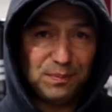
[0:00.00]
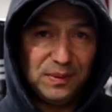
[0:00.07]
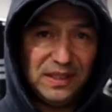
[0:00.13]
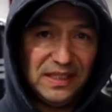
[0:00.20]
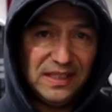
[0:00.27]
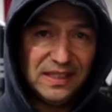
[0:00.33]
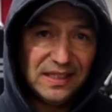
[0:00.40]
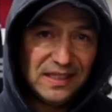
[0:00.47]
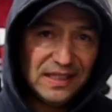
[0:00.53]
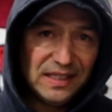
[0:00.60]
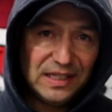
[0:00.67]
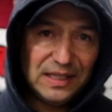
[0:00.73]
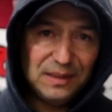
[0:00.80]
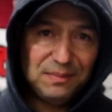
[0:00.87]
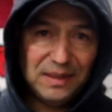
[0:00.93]
me
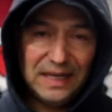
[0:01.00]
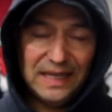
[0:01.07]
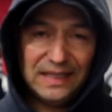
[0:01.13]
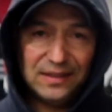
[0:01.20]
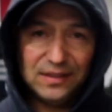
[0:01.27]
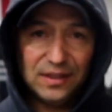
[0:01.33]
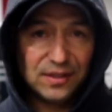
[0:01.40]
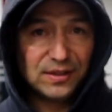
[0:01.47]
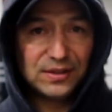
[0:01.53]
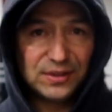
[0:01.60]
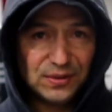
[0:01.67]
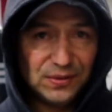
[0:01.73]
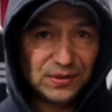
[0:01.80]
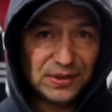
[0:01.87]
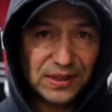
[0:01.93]
and my other
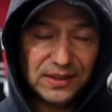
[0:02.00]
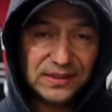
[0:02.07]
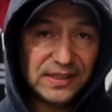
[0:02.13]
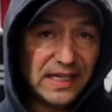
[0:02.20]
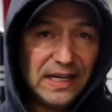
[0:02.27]
two sons.